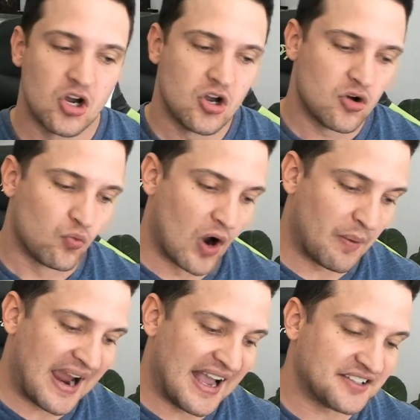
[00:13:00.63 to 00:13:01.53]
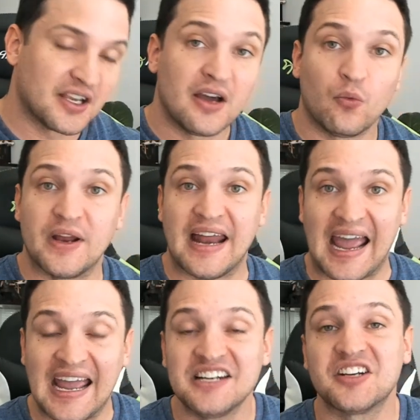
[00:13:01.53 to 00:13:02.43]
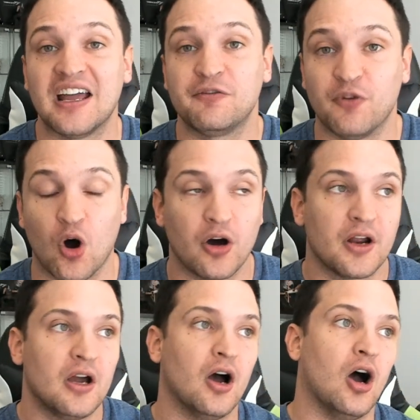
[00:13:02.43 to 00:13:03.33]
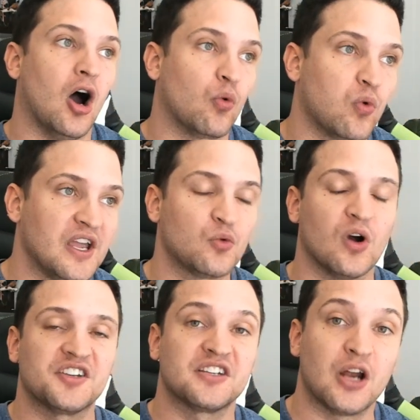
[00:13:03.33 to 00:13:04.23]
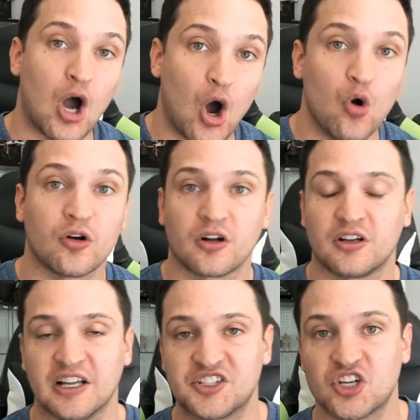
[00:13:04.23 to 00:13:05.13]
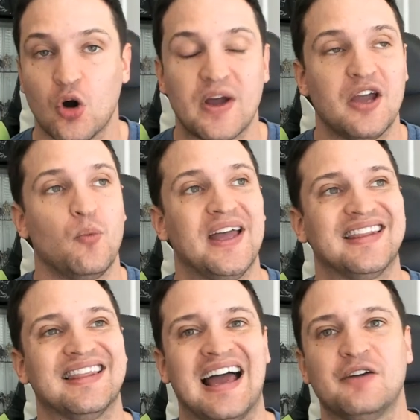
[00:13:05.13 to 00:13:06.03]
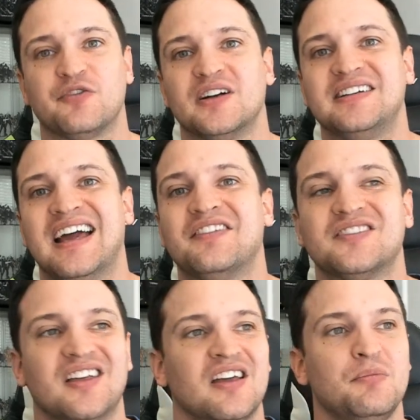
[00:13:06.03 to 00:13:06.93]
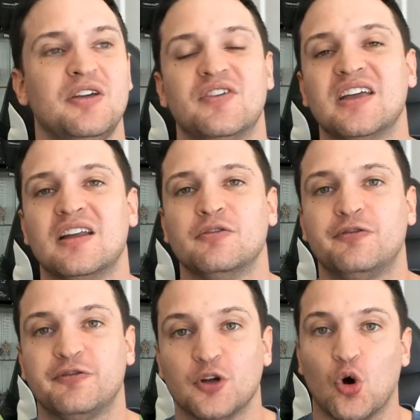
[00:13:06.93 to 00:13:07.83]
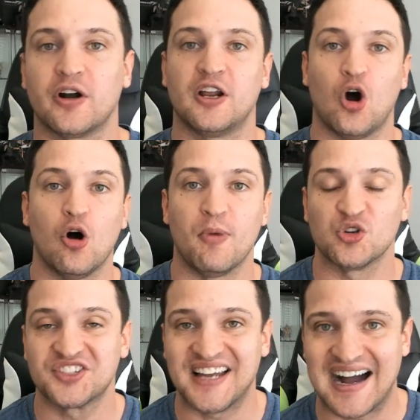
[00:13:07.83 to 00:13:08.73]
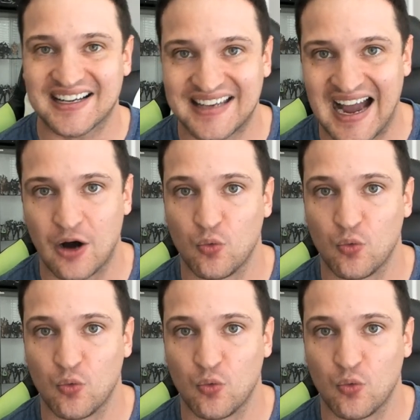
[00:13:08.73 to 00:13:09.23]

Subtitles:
Whereas when AJ fought a ring-rusted older Klitschko, it went life or death to him, even getting floored and almost knocked out.